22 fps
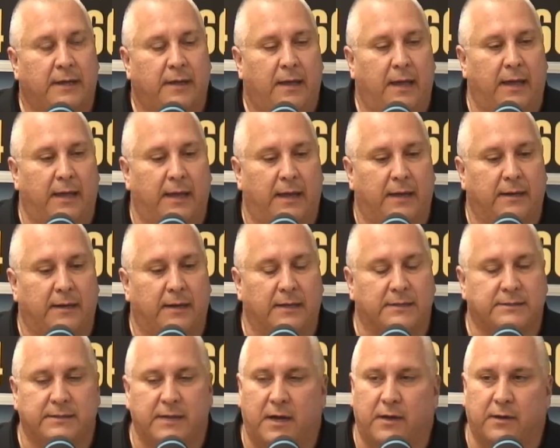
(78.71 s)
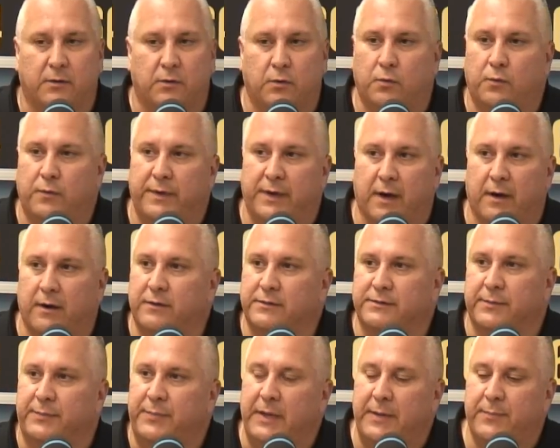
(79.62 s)
And that's not who we are
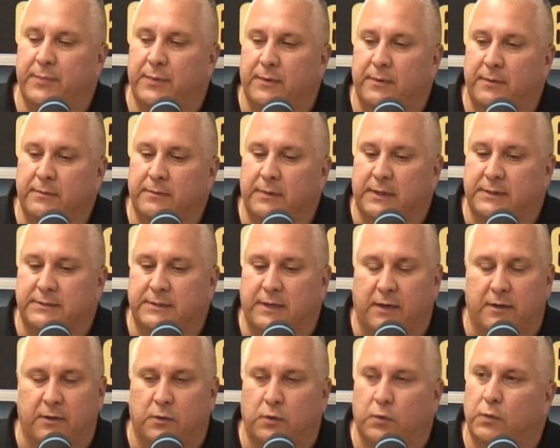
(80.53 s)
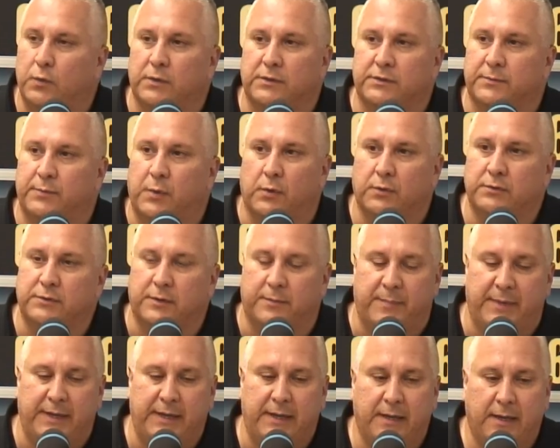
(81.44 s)
as a people. That's not who we're supposed to
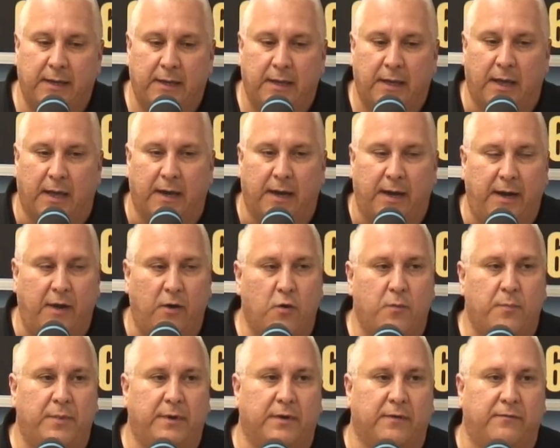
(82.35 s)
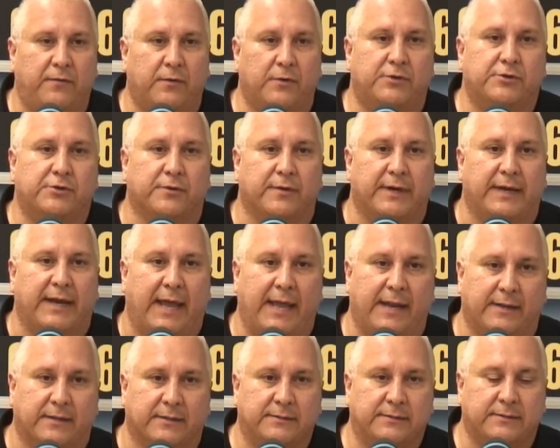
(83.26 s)
be. And I hope in the future it
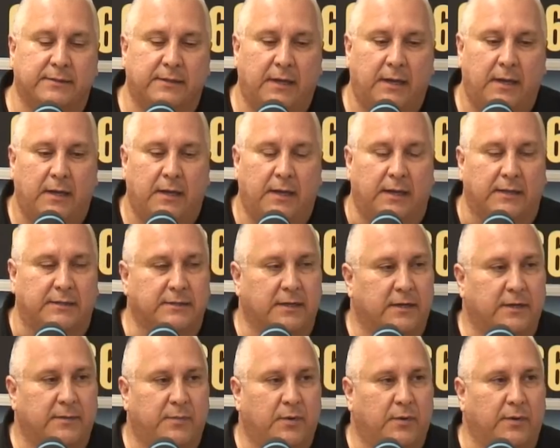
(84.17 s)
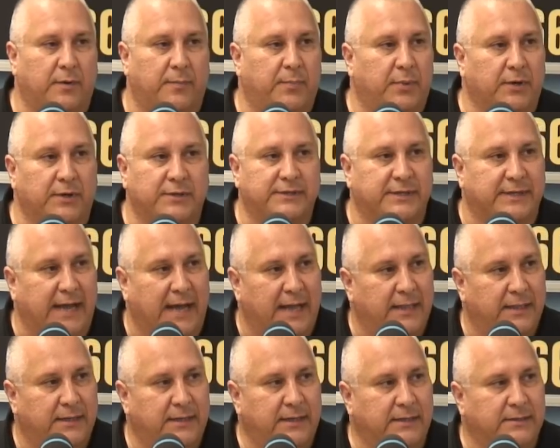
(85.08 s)
ends. It's not about a
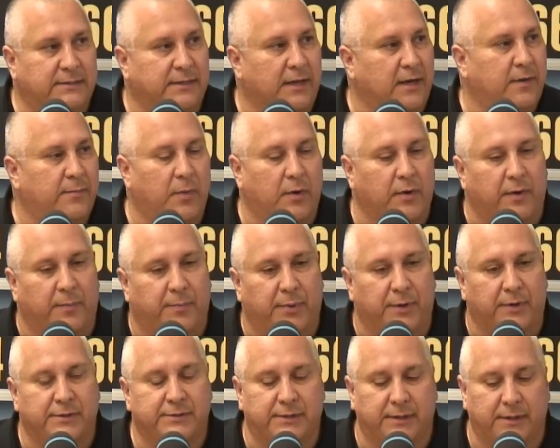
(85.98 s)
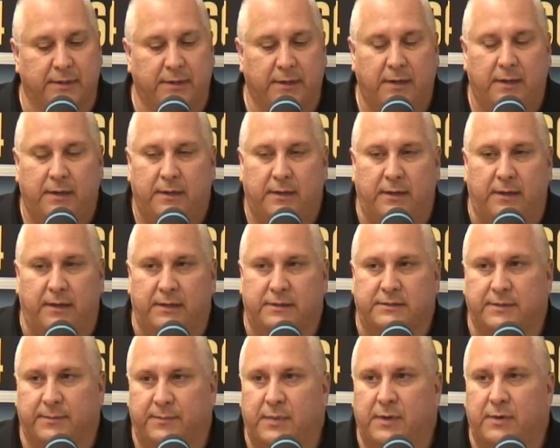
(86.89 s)
personality. It's not about a person.
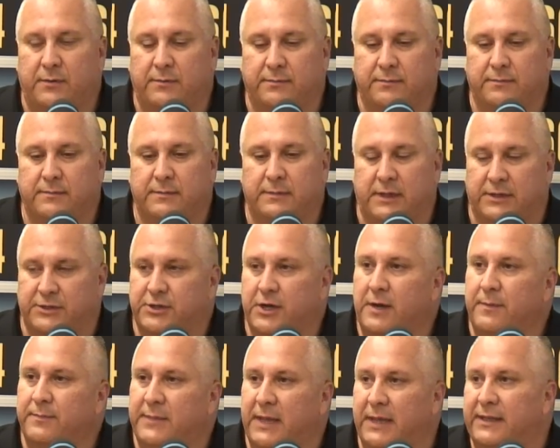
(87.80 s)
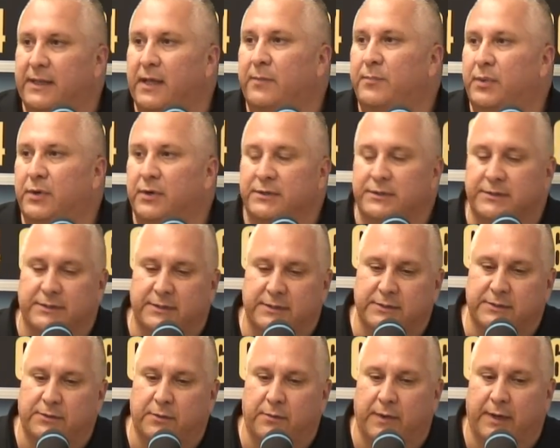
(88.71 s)
It's about the job that that person
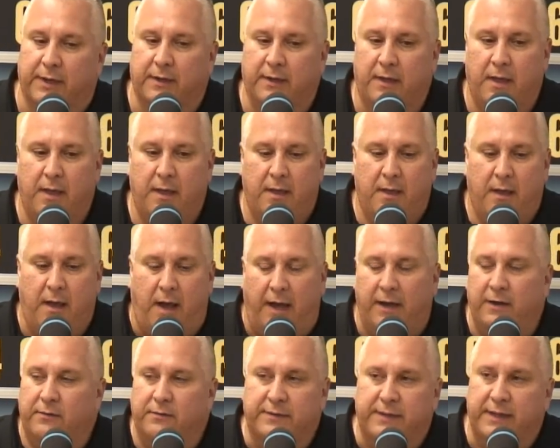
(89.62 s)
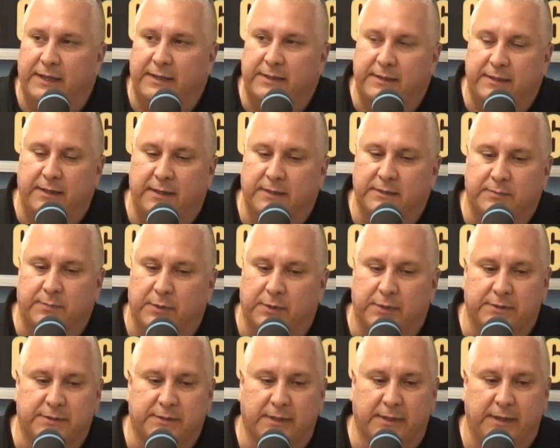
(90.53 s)
is doing. I don't take things
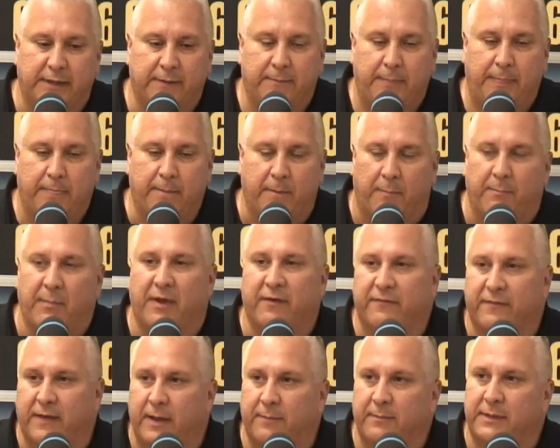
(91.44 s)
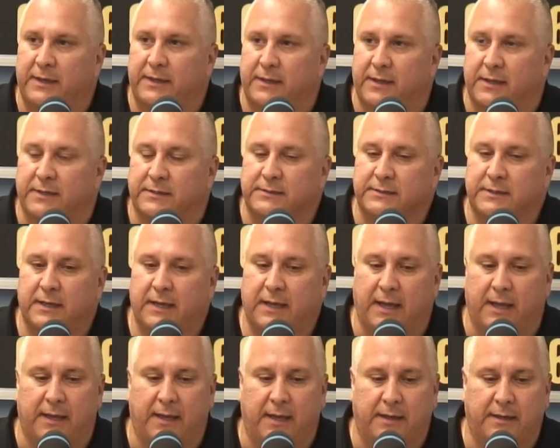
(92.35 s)
personally, but my family does.
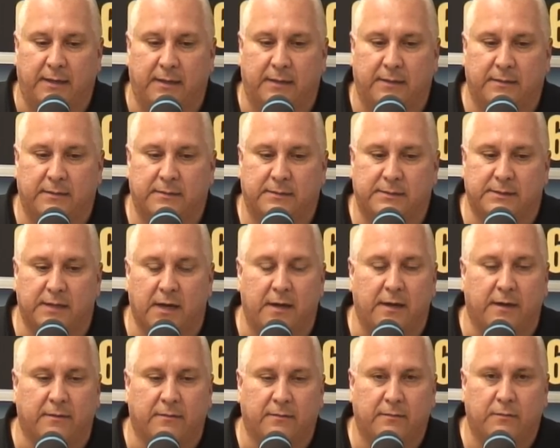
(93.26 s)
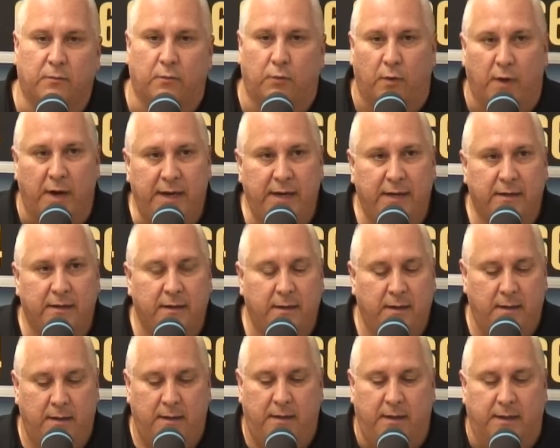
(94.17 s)
And it's not right.
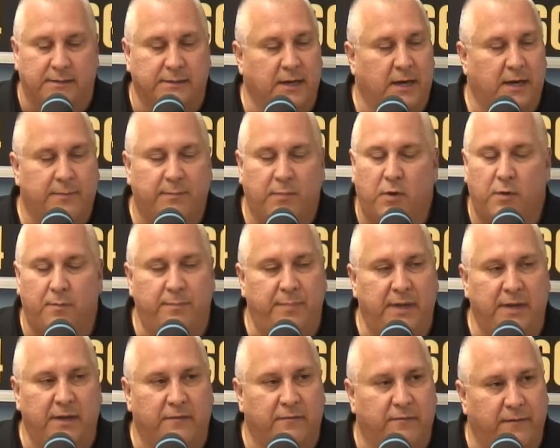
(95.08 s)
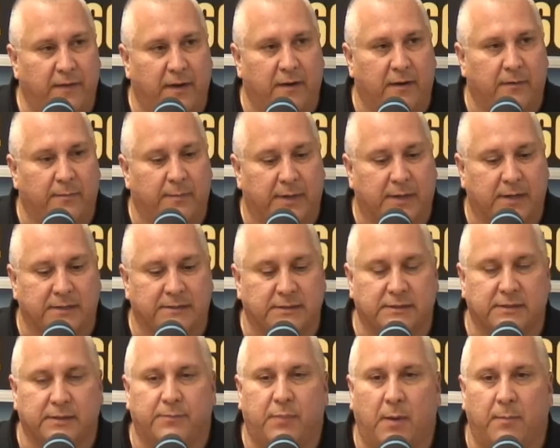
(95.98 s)
It's not about being fair, because
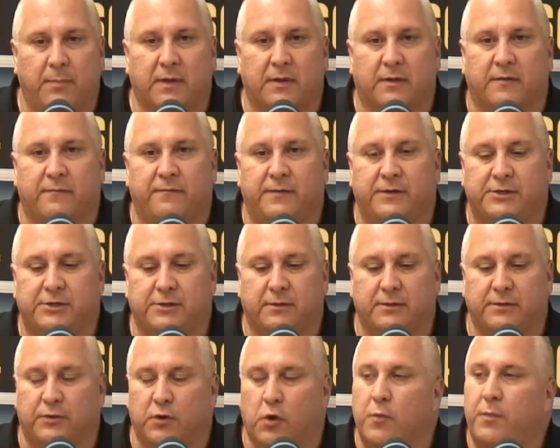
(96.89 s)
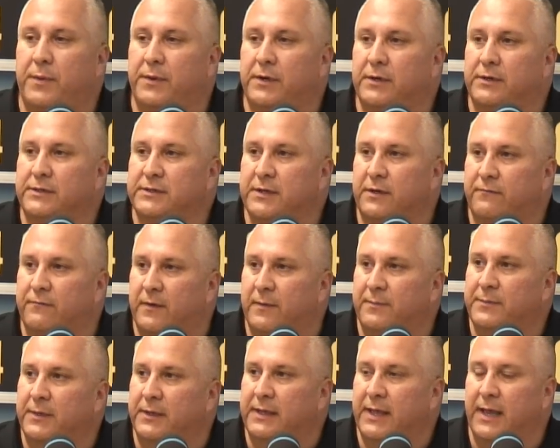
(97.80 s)
as a public official, you open yourself
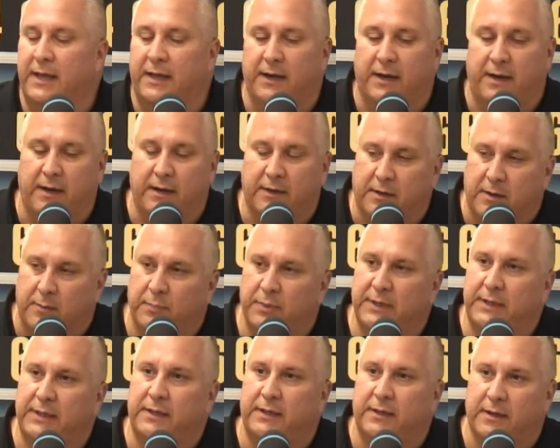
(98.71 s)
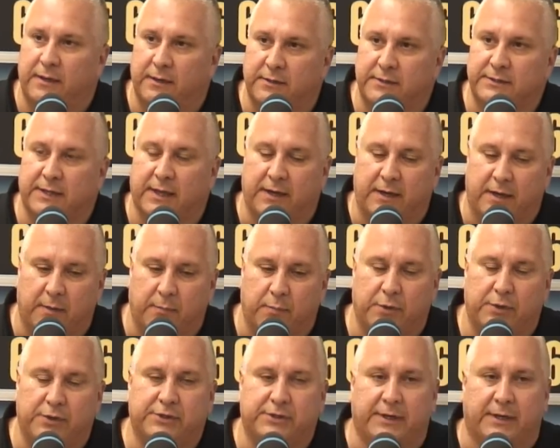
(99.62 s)
up to that, and I completely understand and
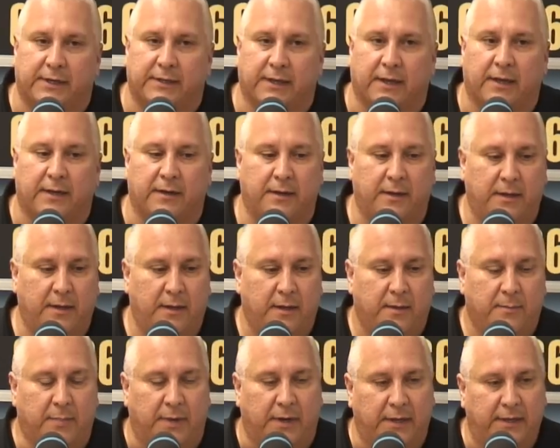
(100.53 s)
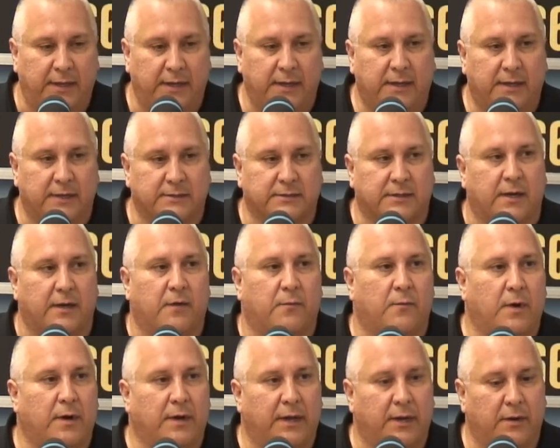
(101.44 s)
appreciate that. But I think as
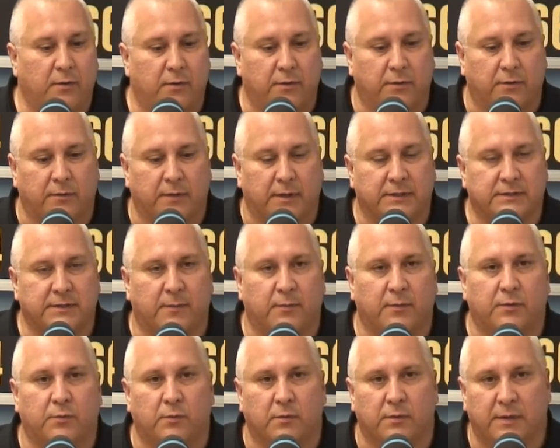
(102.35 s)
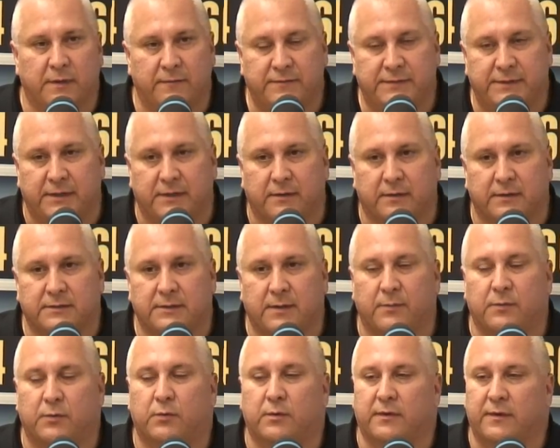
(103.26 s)
Kahnawakeró:non, as someone who lives here, as
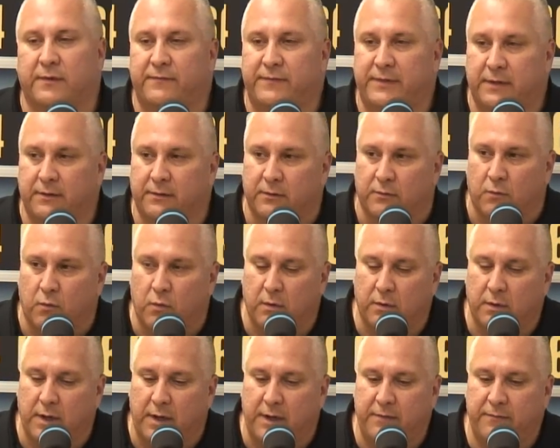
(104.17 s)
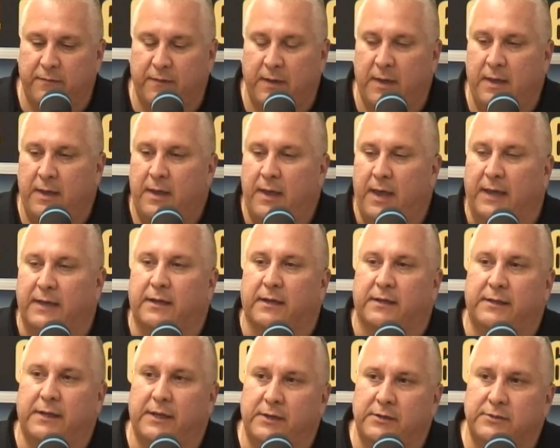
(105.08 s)
someone who lived here their whole life and
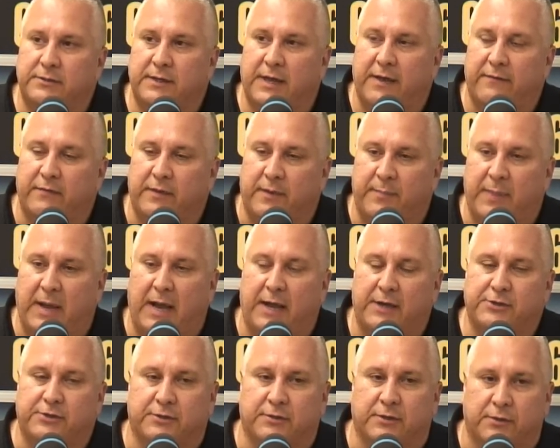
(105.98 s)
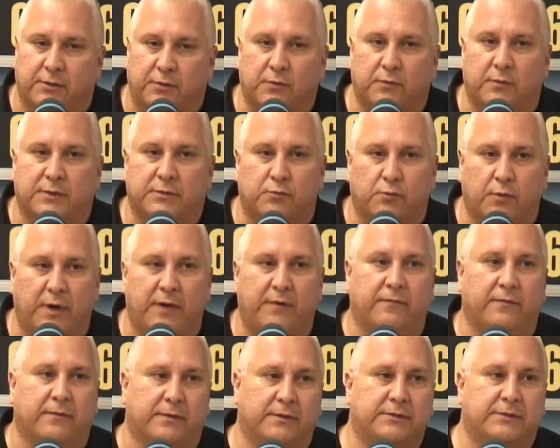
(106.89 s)
continues to have the passion to do what's right
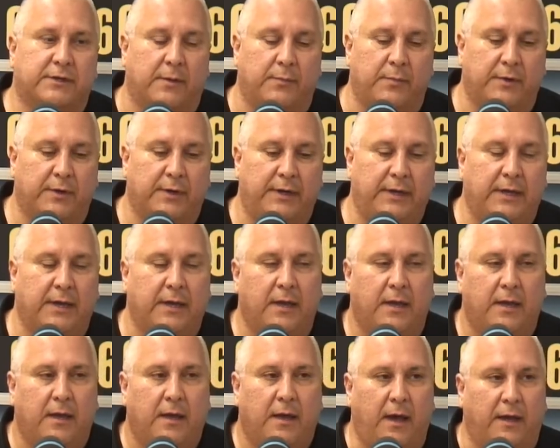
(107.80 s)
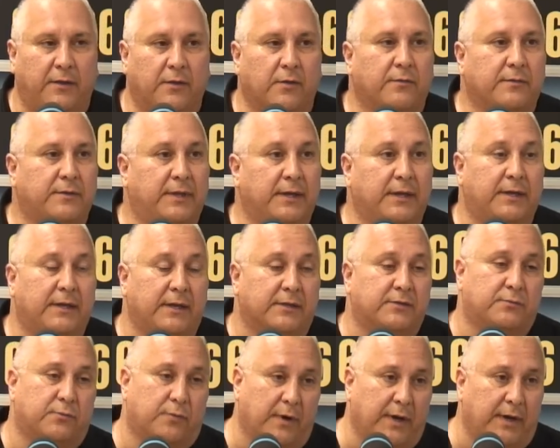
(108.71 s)
for this community, I don't think
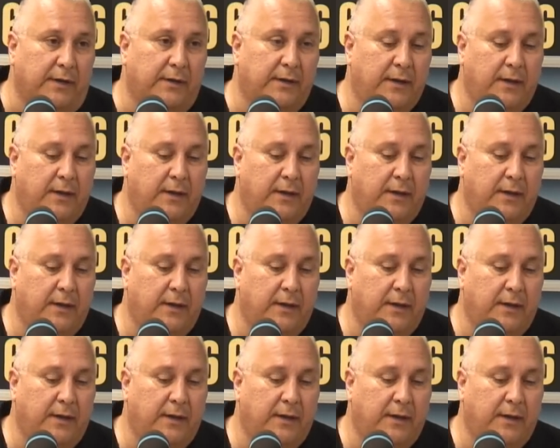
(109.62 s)
it's right.